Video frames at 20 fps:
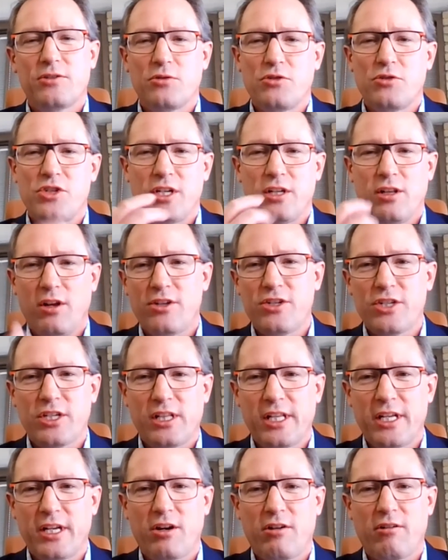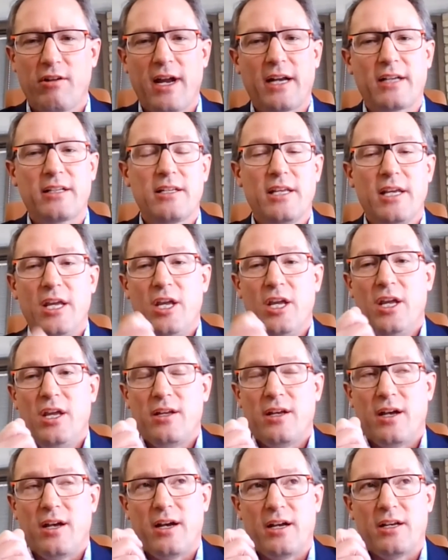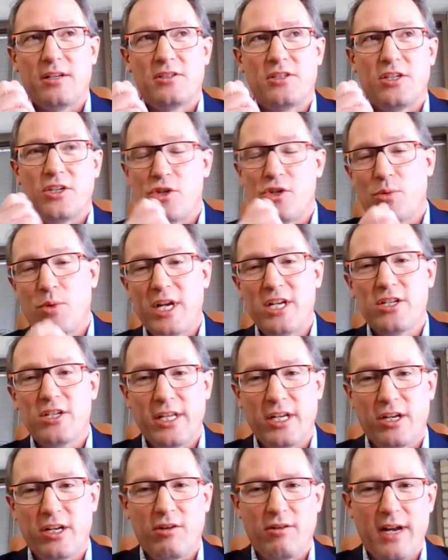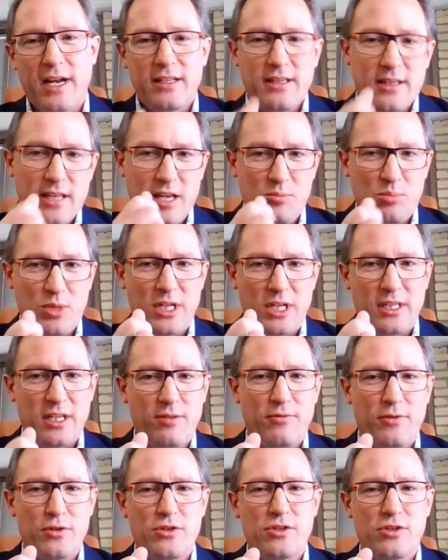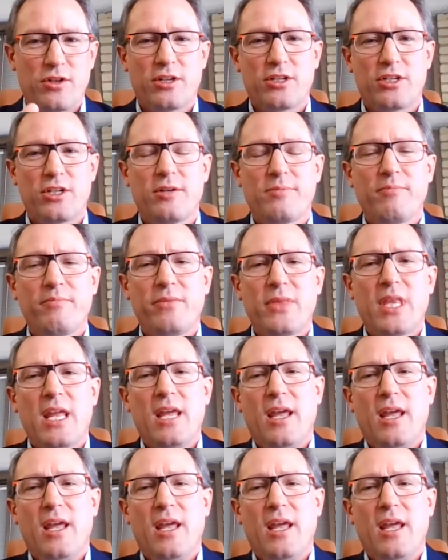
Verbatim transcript: So geologically correct, uh, situationally correct, that being the infrastructure,